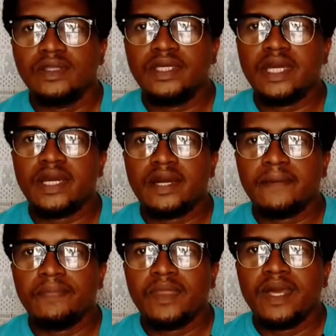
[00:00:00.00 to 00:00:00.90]
Yeah,
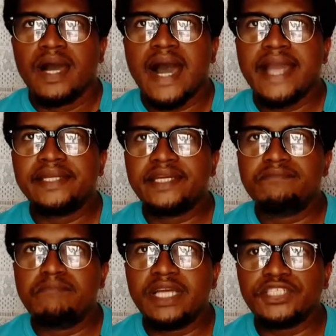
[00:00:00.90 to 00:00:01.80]
I
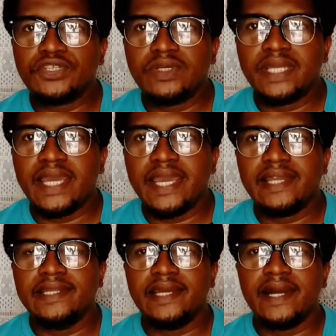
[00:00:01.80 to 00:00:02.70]
did mention
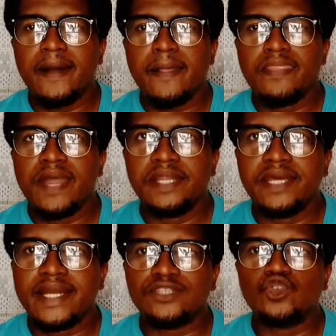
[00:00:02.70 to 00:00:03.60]
earlier that
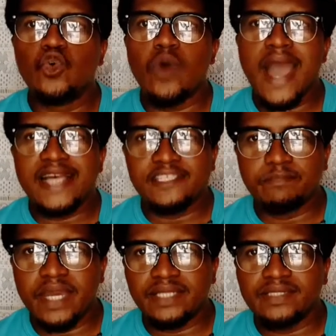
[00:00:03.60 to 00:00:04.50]
there are two
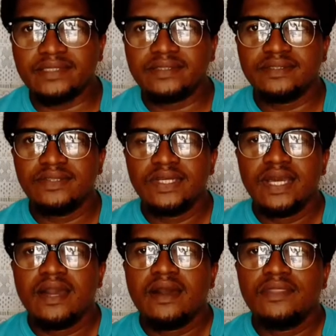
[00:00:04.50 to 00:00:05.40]
aspects
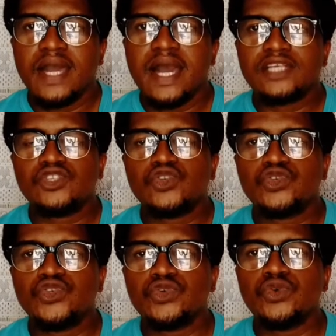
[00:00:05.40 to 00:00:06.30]
that has to
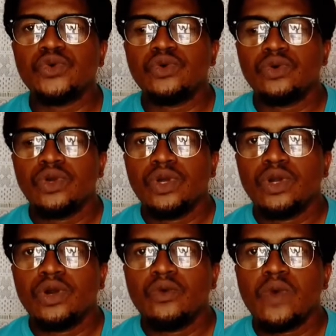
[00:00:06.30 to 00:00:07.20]
do
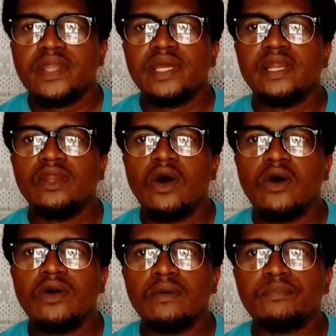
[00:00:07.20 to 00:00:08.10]
with the
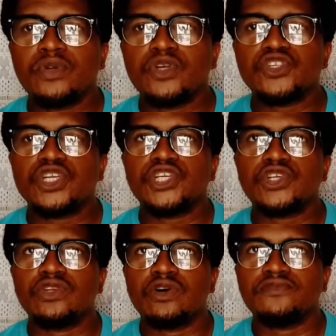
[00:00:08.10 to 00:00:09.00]
long
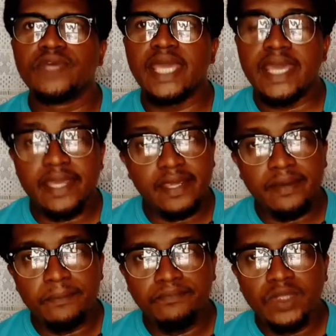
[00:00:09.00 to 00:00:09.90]
pronunciation of A
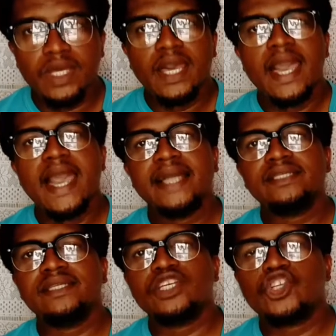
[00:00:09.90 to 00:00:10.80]

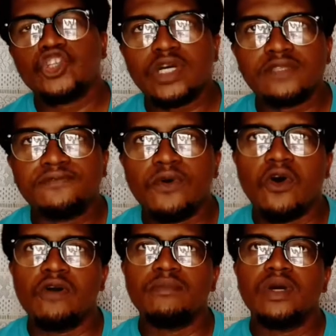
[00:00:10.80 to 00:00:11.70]
and the short
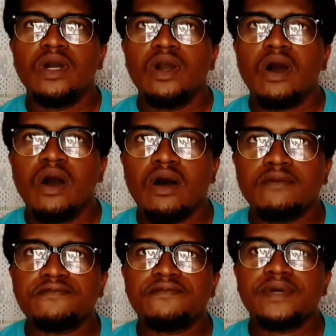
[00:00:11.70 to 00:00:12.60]
form
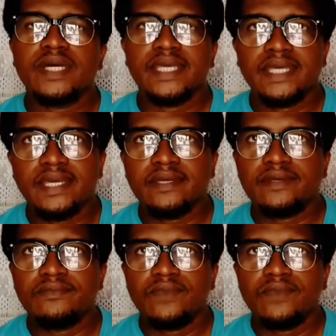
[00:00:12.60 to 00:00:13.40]
of A.